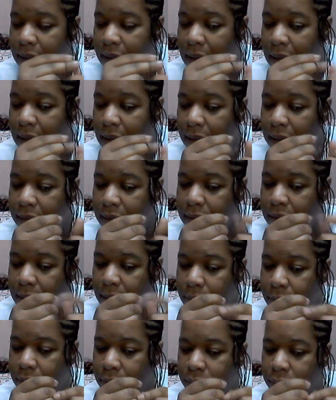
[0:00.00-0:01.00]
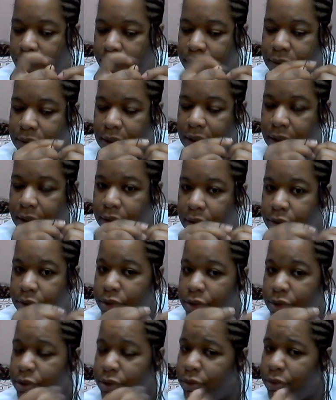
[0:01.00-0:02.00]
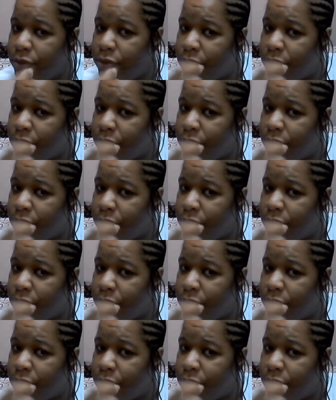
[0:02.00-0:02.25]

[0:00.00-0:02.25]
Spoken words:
knot, like when you're first tying your shoe.